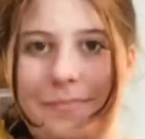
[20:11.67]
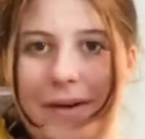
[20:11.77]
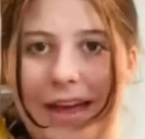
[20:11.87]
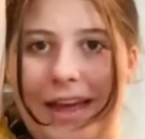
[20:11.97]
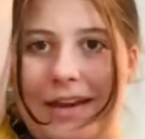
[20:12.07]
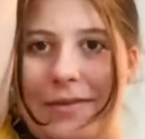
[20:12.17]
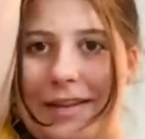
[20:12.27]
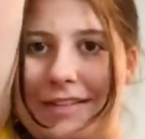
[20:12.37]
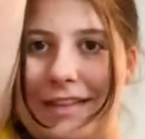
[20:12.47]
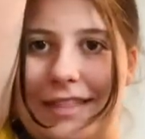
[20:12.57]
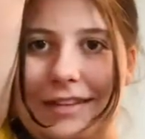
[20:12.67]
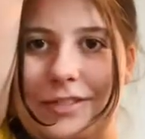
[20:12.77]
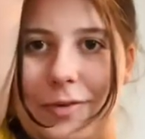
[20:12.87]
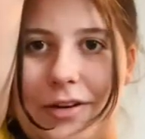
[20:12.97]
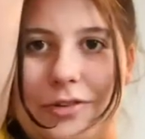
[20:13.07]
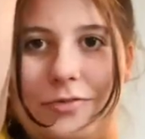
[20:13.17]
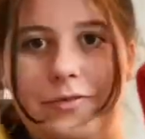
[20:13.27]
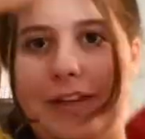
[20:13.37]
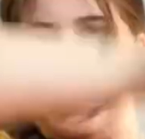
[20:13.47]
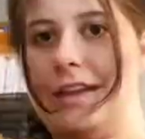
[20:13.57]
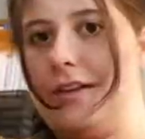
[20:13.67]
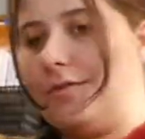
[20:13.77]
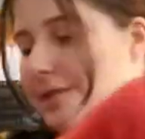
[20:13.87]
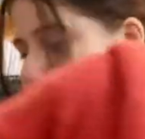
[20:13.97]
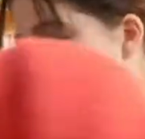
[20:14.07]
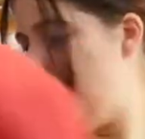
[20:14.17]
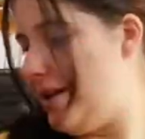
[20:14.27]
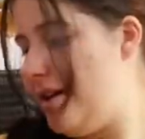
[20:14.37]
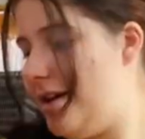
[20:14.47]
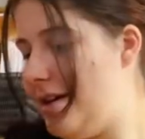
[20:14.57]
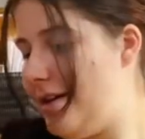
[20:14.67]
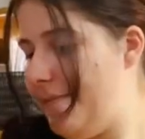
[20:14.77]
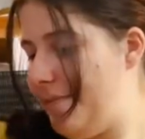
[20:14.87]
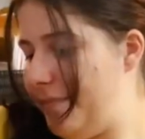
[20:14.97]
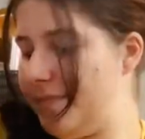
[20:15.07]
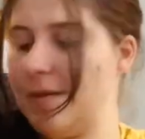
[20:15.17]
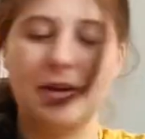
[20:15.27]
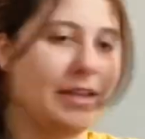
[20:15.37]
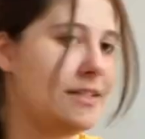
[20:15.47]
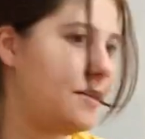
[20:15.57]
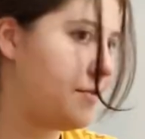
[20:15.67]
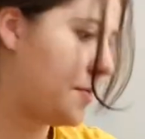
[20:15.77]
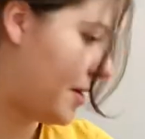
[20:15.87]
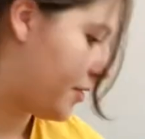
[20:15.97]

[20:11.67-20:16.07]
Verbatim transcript: But anyways, this sweater is really cute. I'm going to list it for about